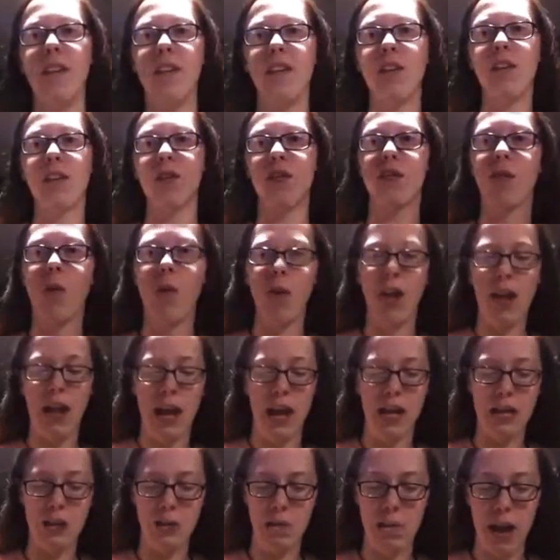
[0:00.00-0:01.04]
and then you're throwing it
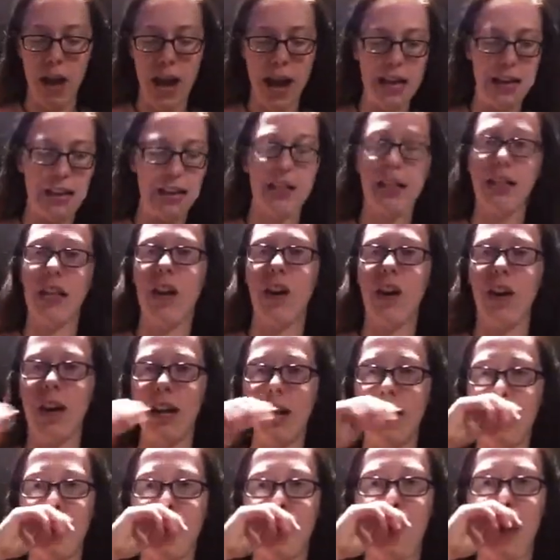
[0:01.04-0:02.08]
on your back,
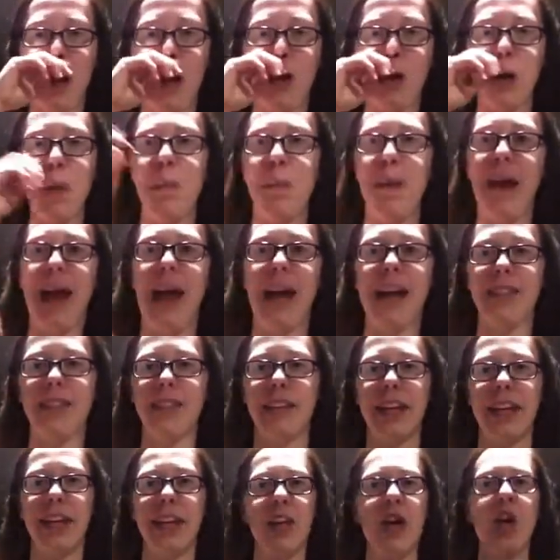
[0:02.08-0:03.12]
carrying it around,
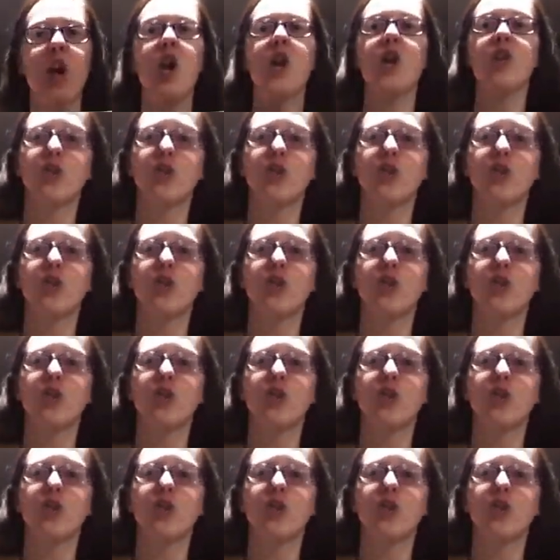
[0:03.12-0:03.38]
passing it,